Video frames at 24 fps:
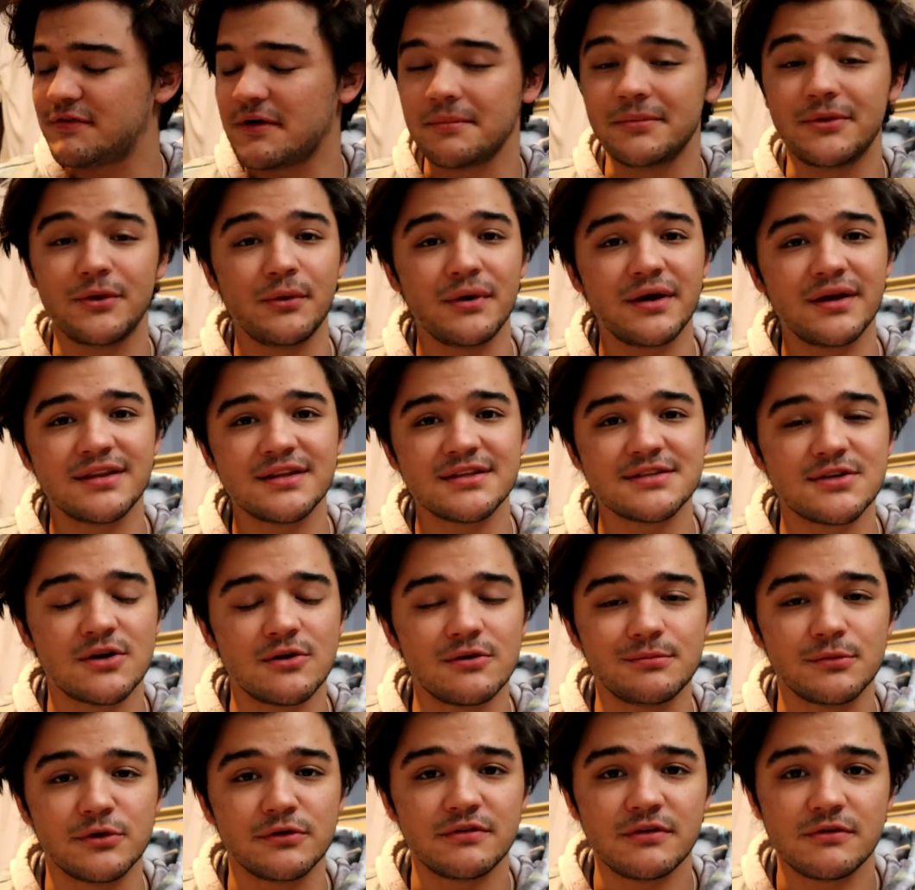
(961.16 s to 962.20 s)
if I'm doing this
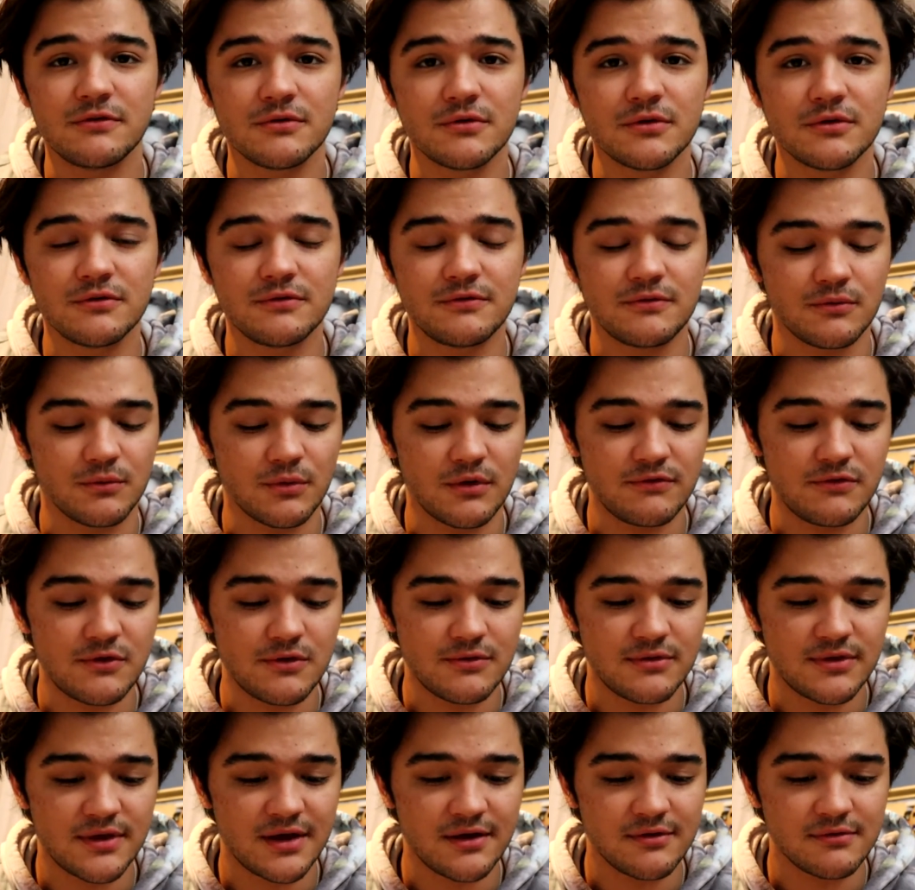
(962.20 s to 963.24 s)
whole movie
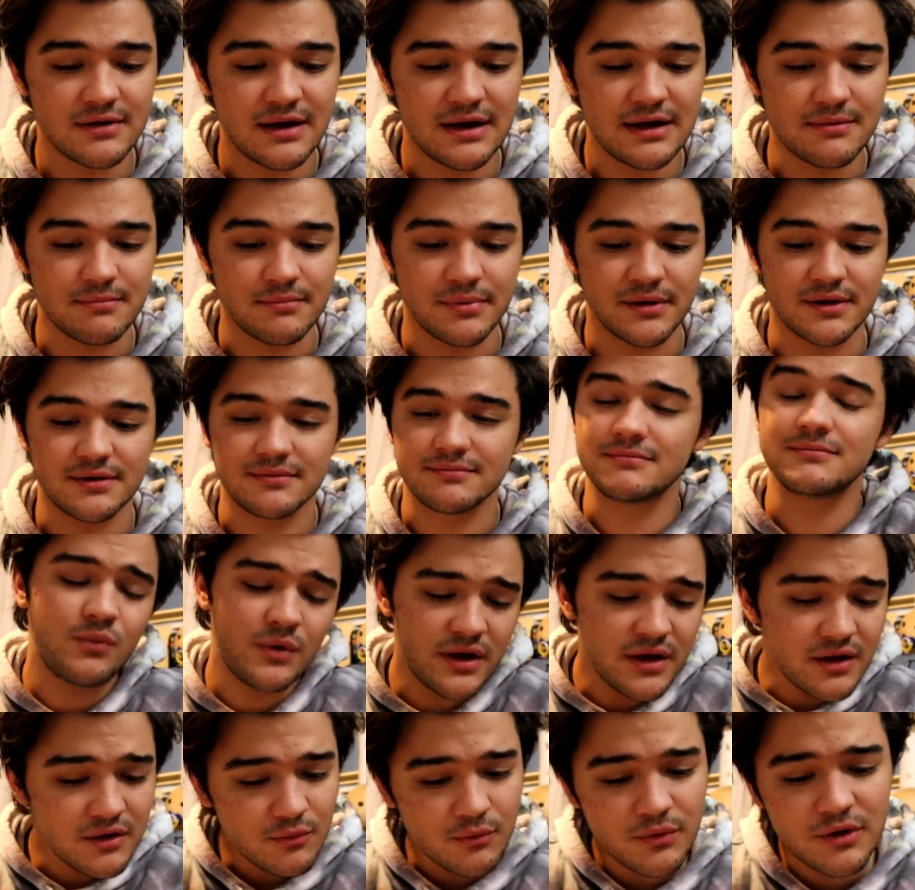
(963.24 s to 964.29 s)
review thing right, but
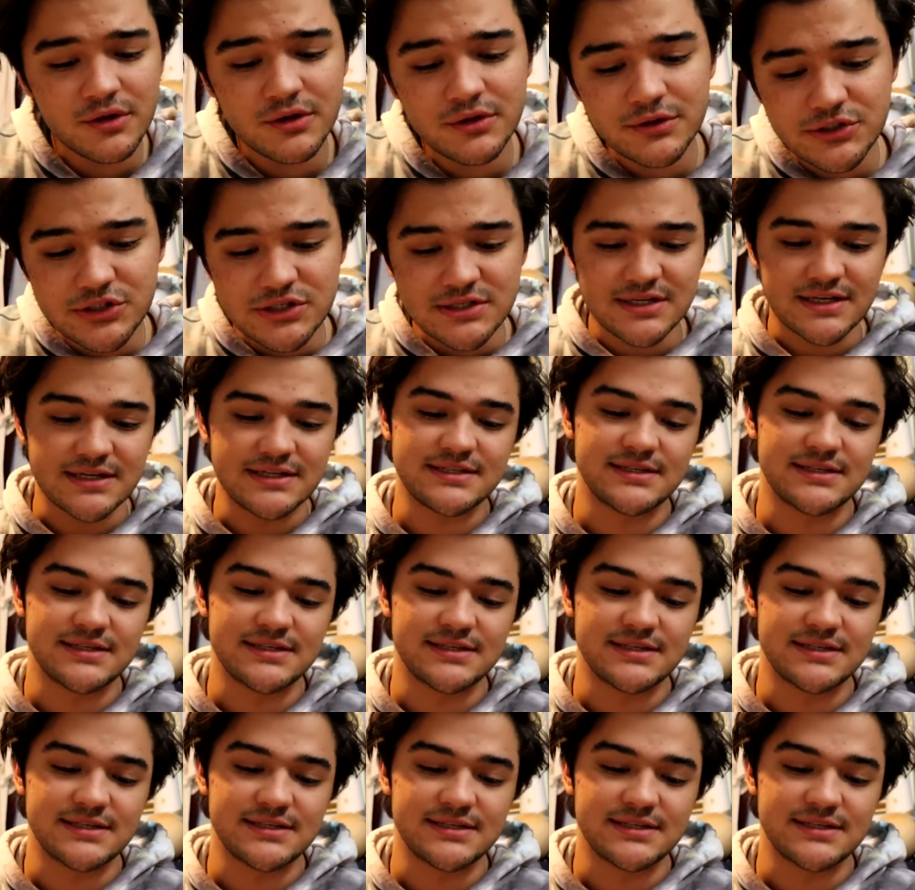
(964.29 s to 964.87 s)
we will just